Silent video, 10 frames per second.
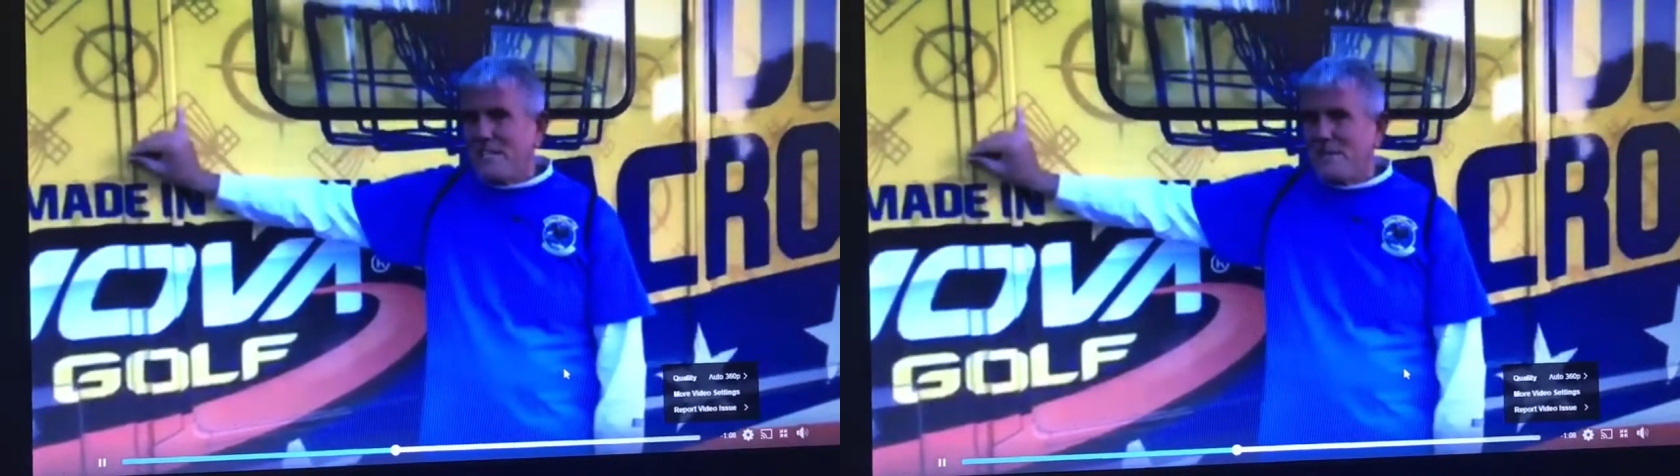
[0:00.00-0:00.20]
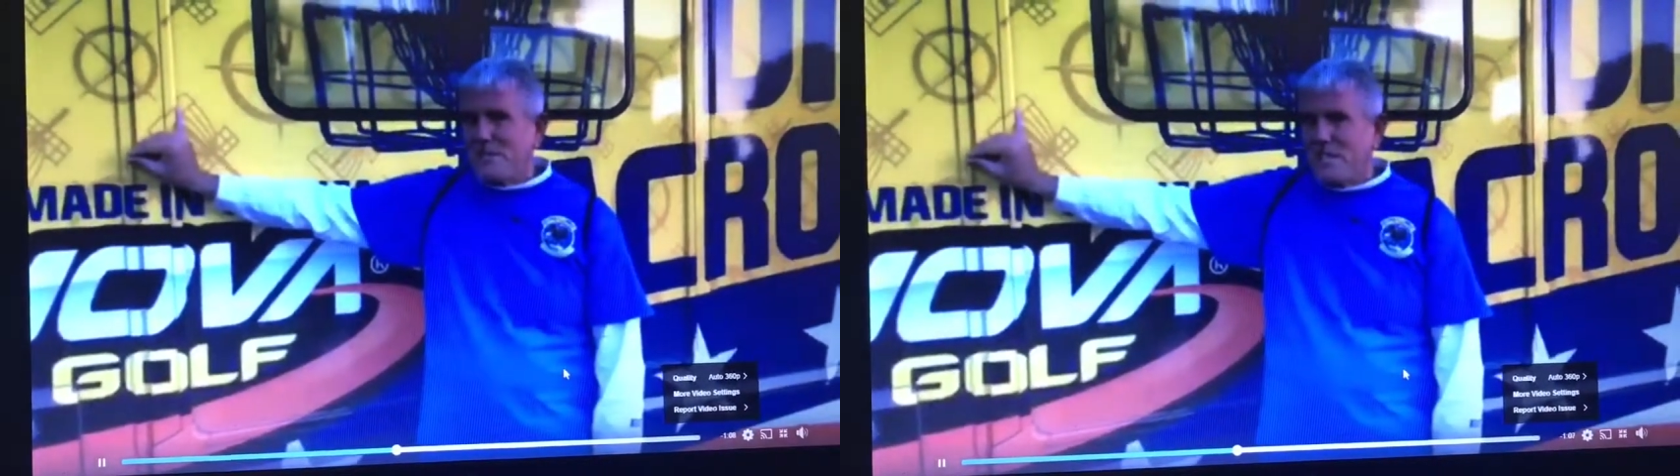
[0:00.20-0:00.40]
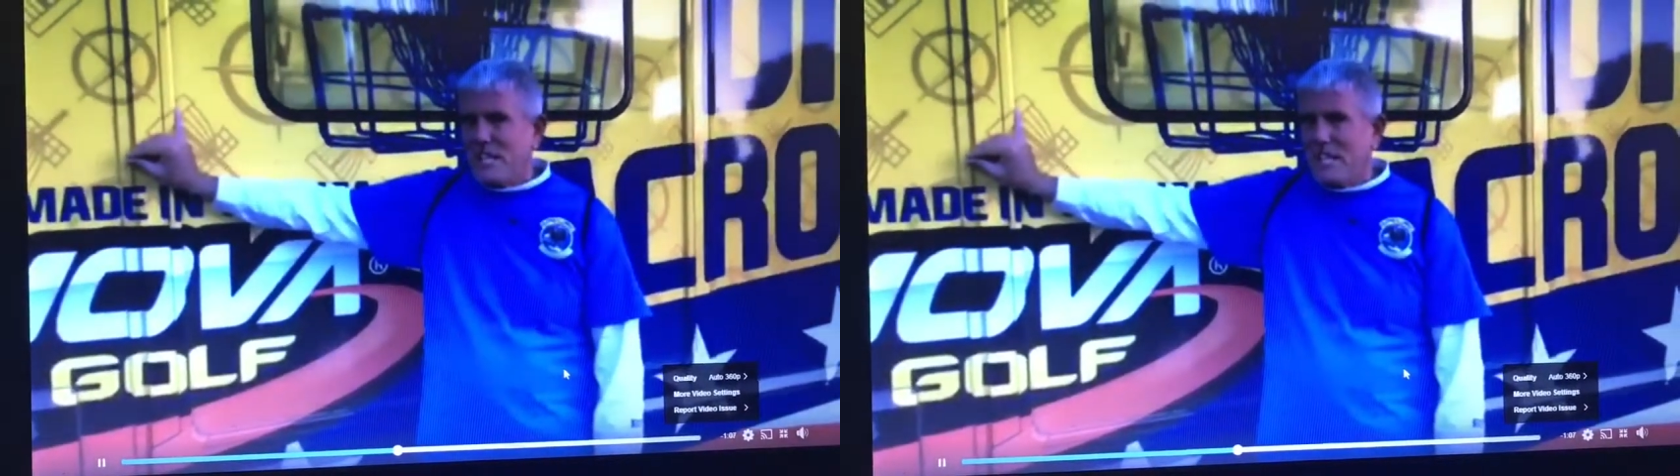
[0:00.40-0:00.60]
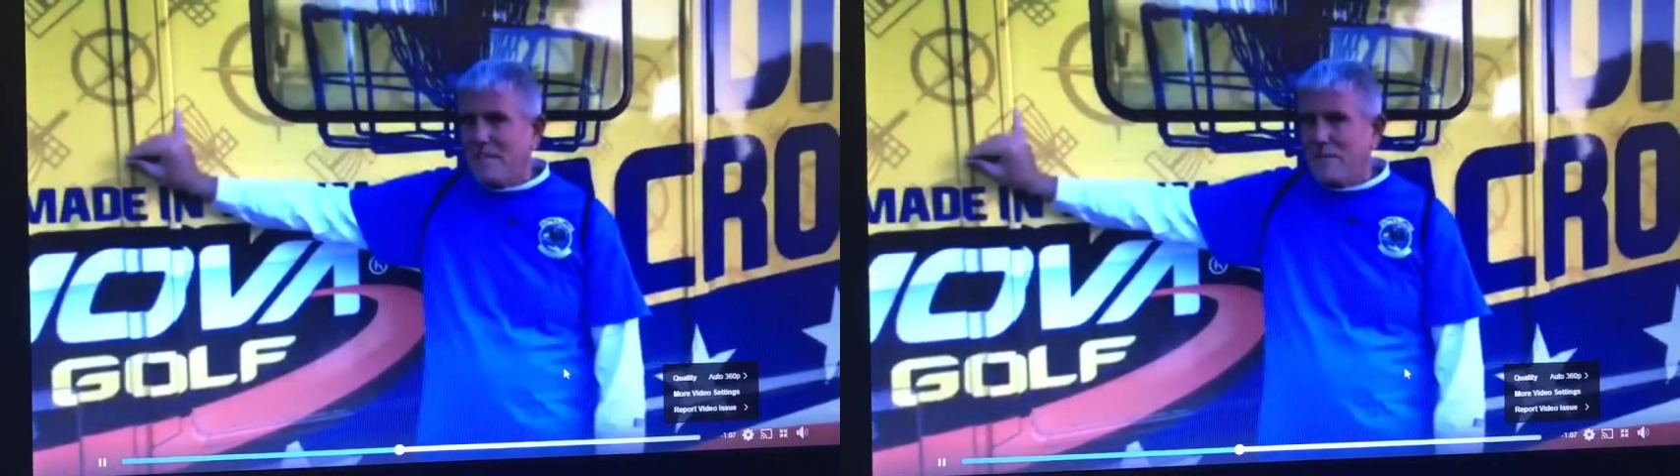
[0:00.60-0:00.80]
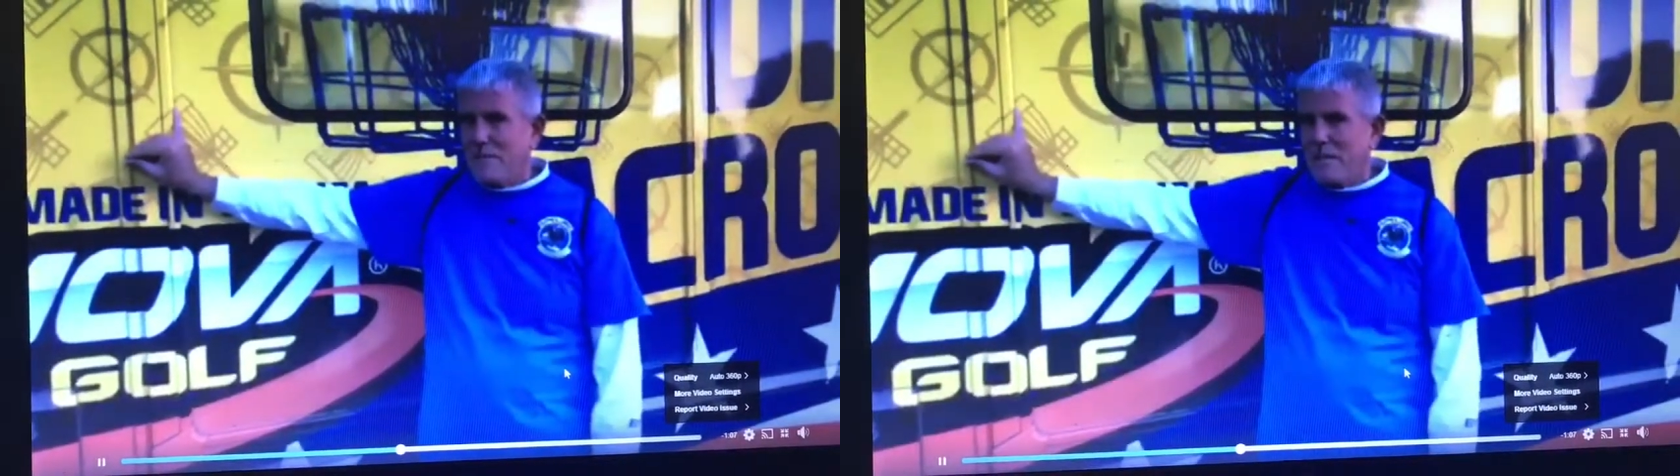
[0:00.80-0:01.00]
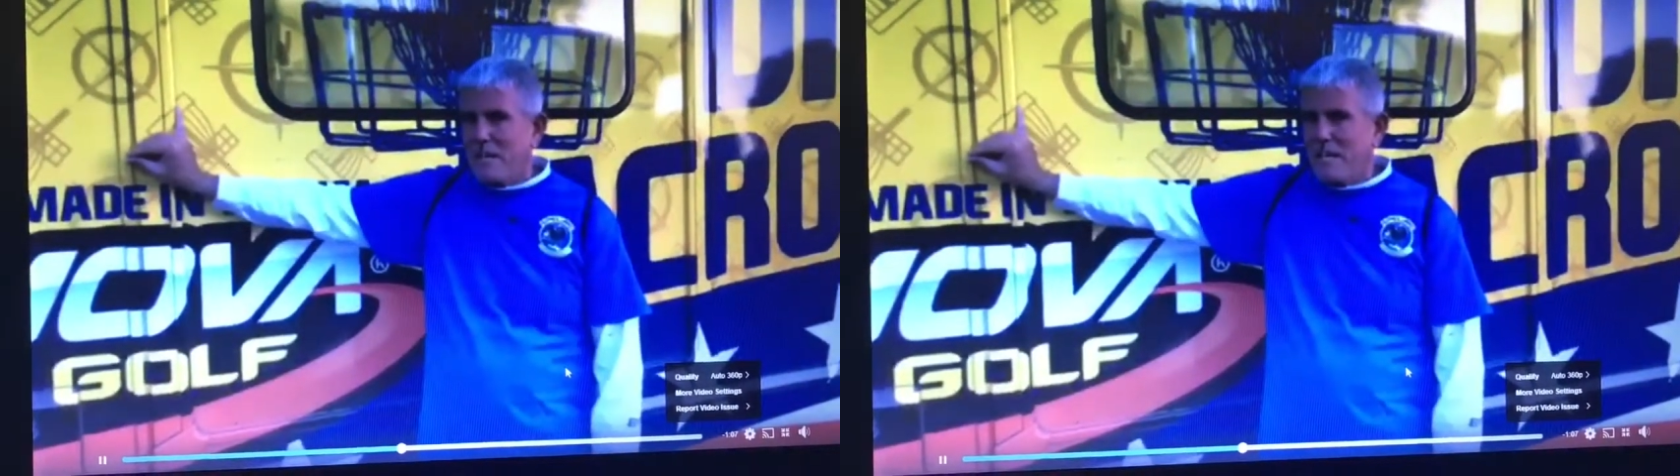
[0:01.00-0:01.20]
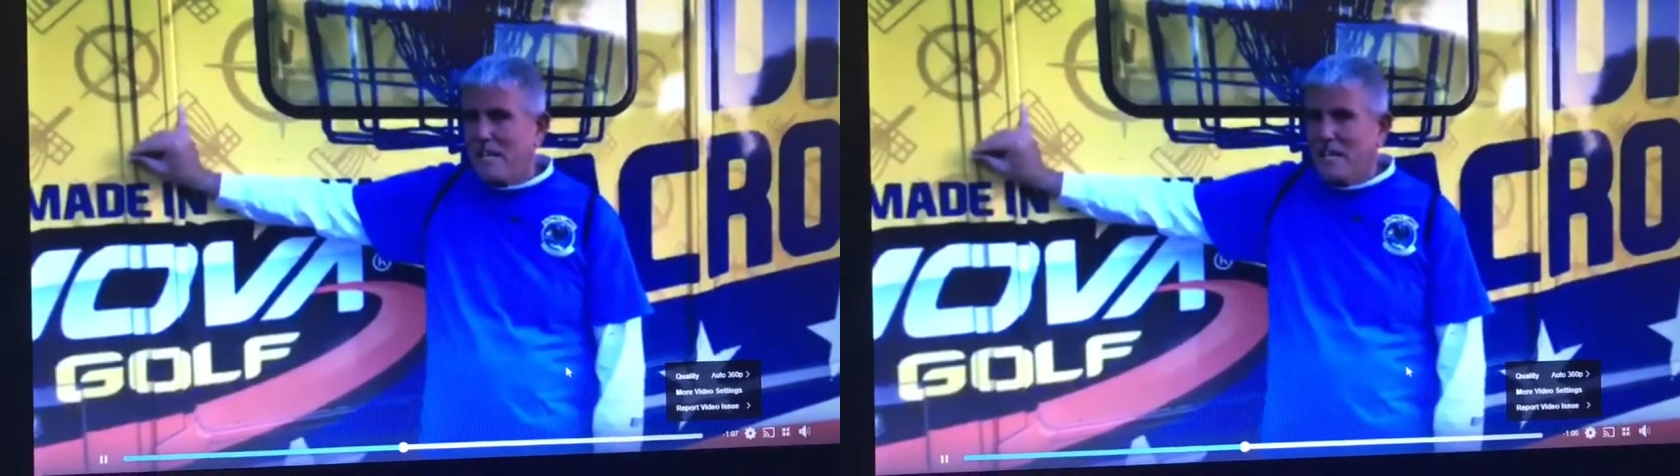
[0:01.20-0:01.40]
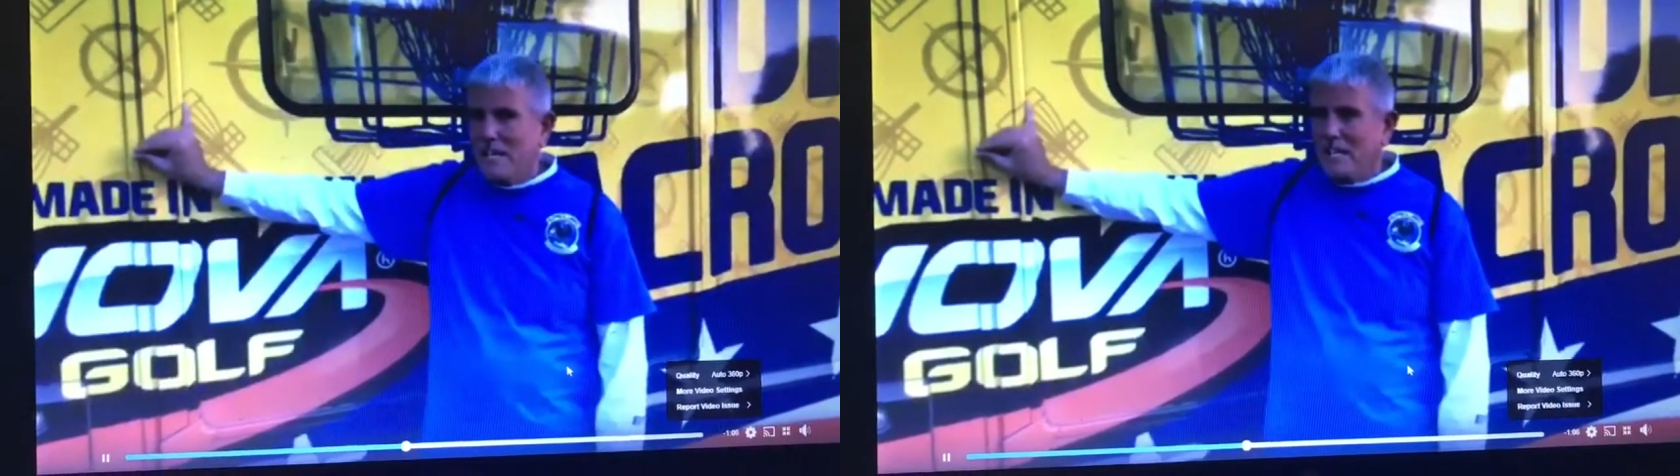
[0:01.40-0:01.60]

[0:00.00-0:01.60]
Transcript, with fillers: It was lucky for me.